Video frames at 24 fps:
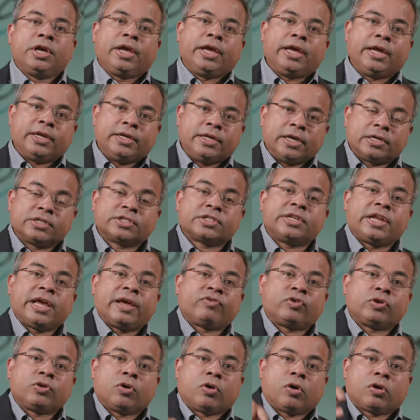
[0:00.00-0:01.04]
It doesn't
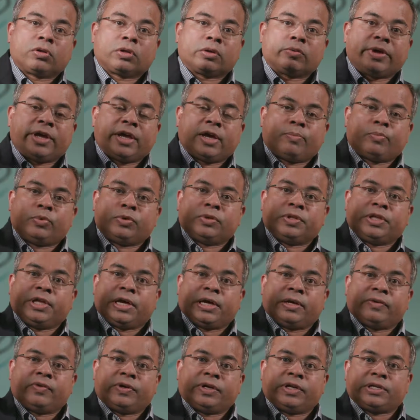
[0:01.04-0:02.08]
have to go all the way up to the
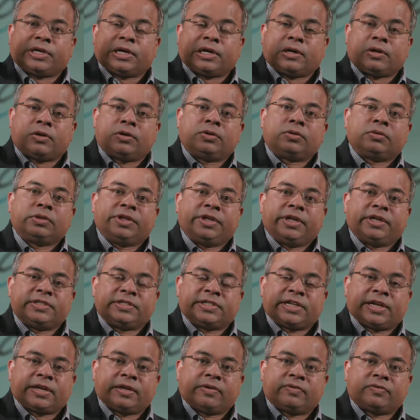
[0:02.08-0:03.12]
ivory tower, to the
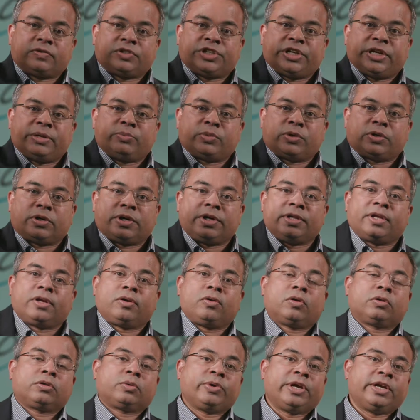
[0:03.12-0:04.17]
executive chamber, and then
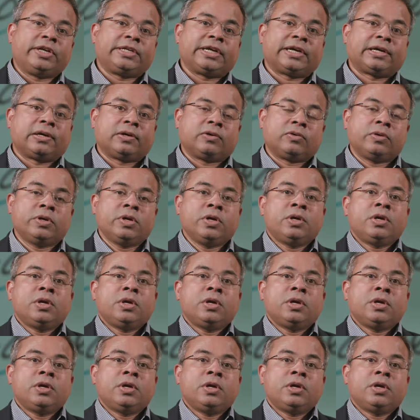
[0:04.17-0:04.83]
all the way down.